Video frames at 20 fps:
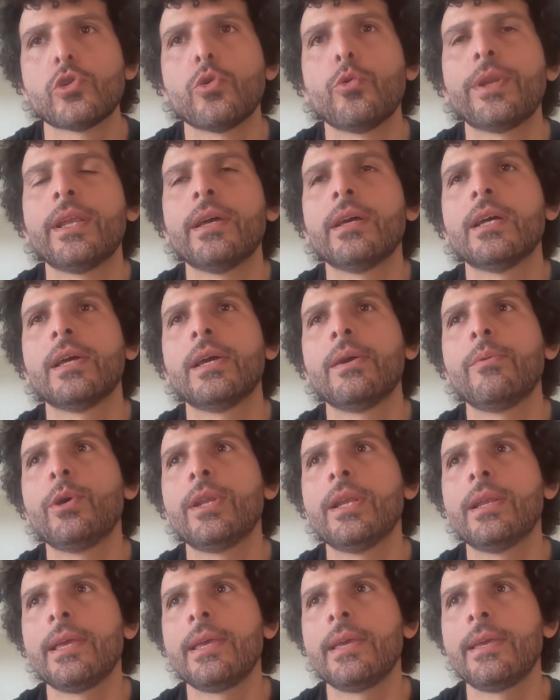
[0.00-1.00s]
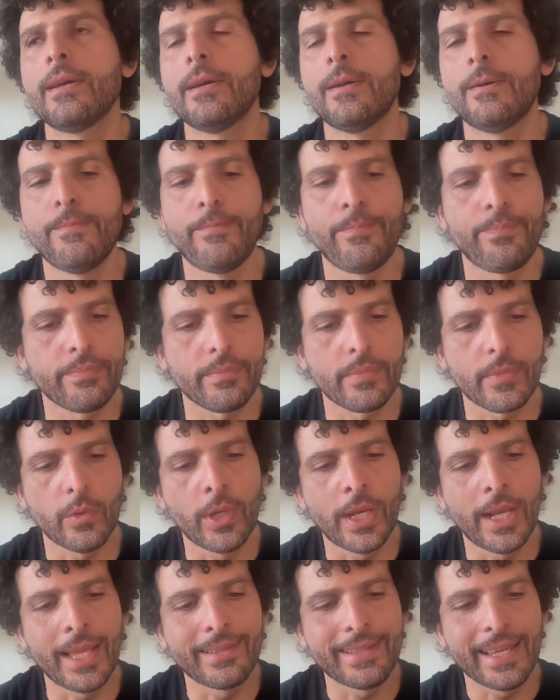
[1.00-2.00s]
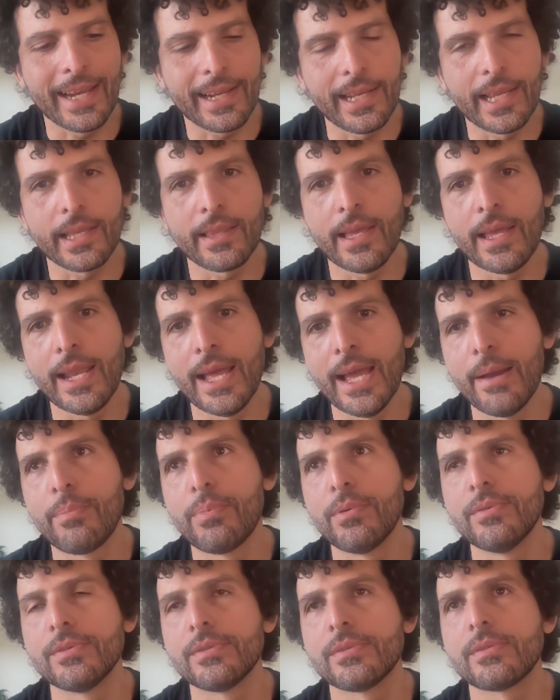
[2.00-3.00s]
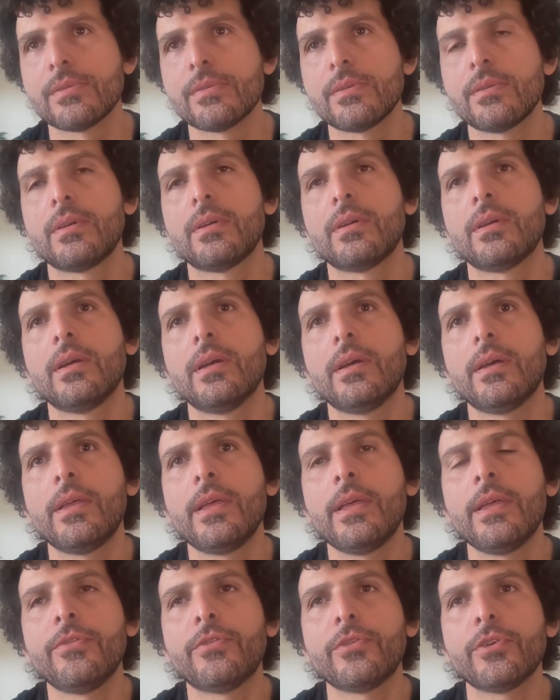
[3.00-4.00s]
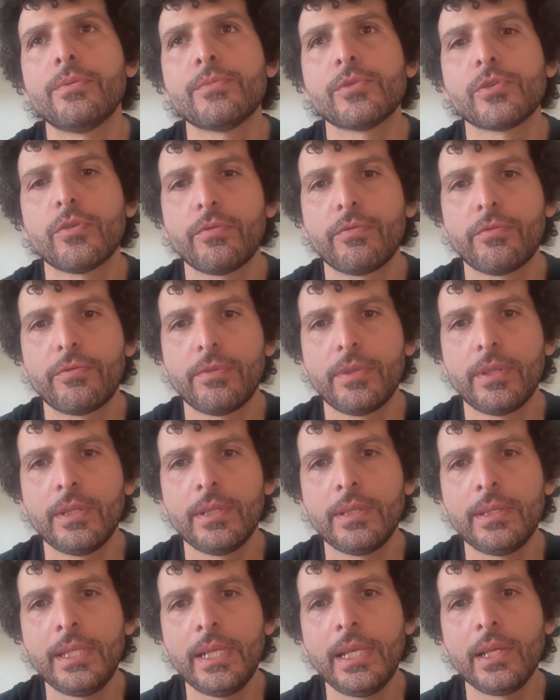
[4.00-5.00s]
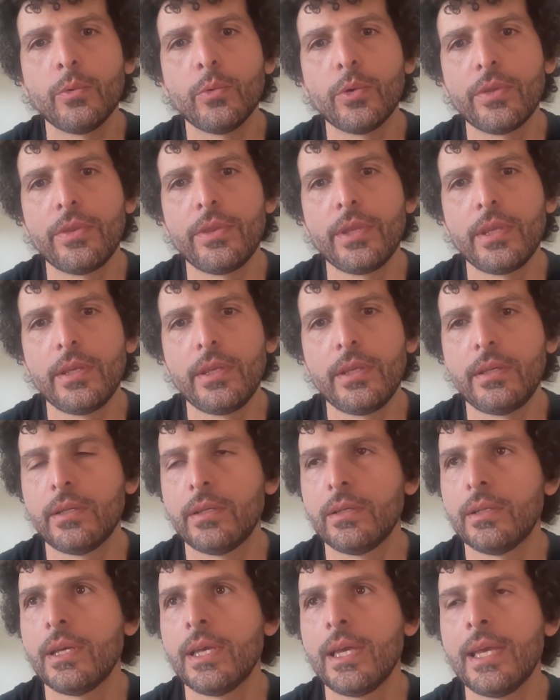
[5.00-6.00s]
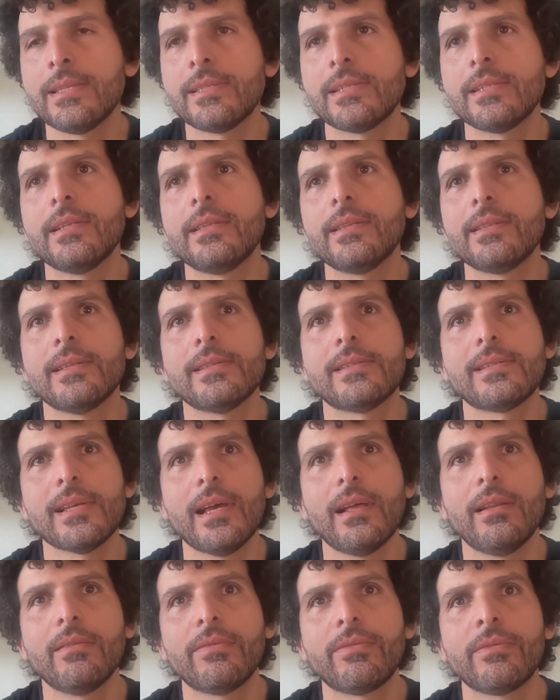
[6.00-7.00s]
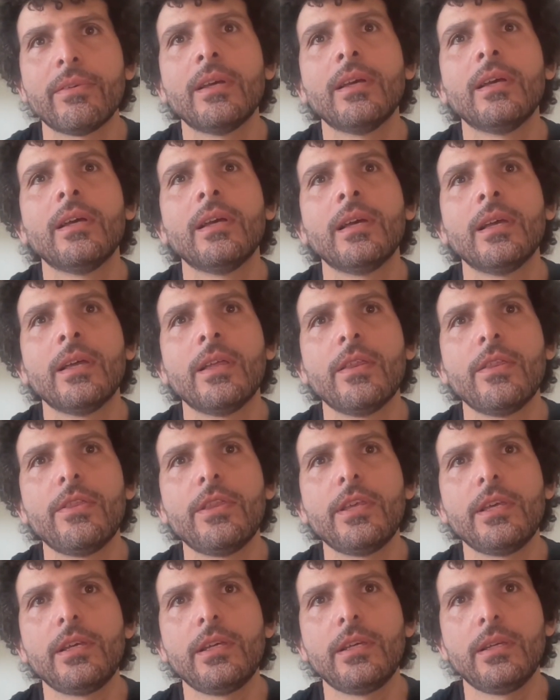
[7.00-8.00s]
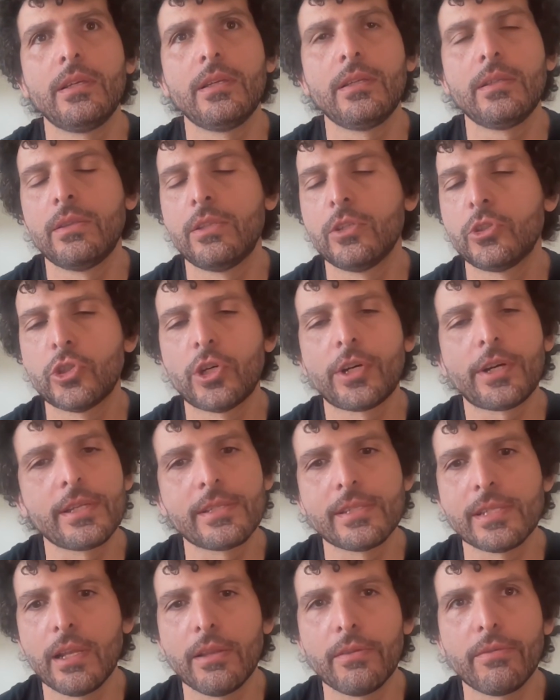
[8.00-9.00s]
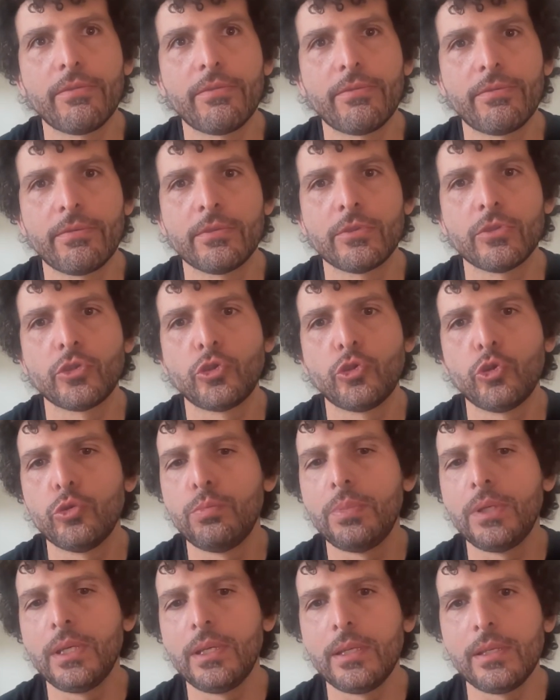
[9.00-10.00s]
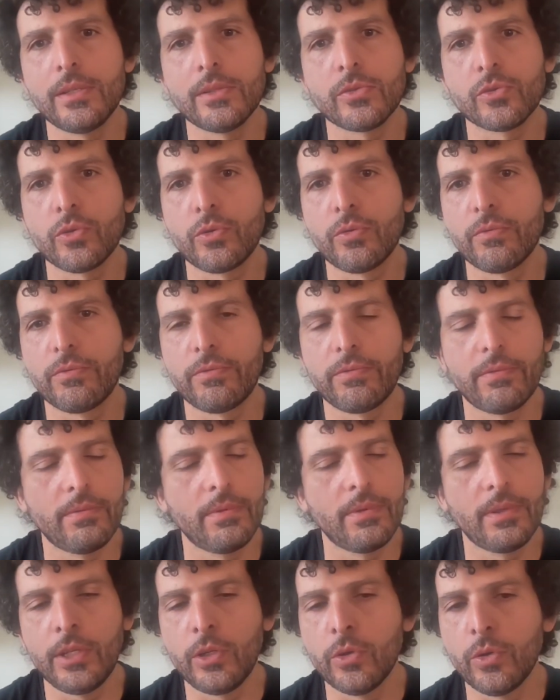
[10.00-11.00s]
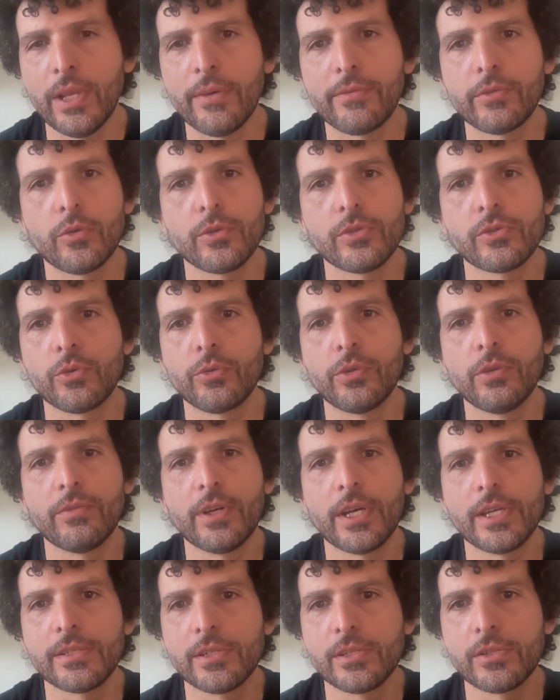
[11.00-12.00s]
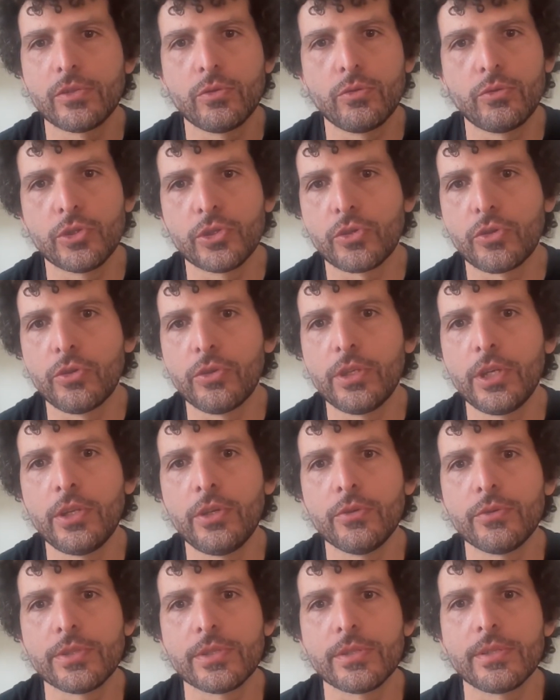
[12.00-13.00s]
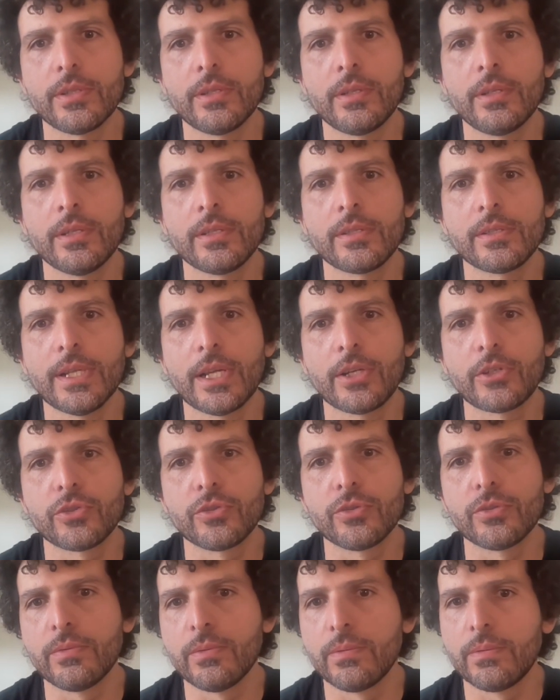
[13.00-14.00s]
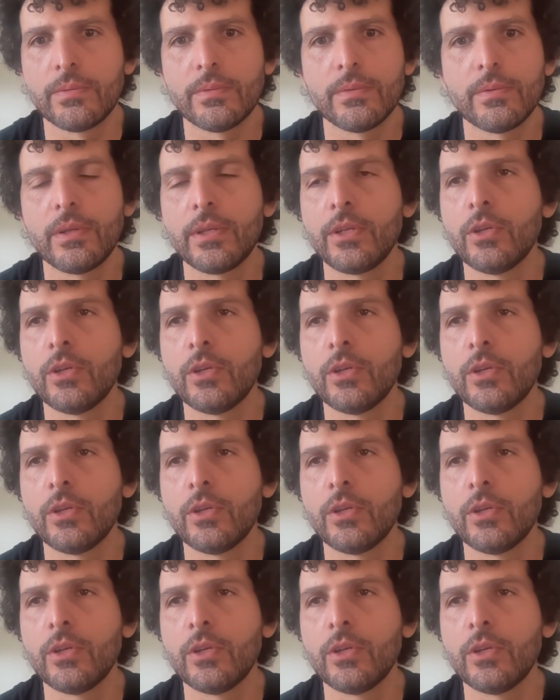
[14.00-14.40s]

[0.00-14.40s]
So when an attack like that happens, in terms of dealing with the incident itself, the shark itself should be sort of, left to its own devices to just continue its natural,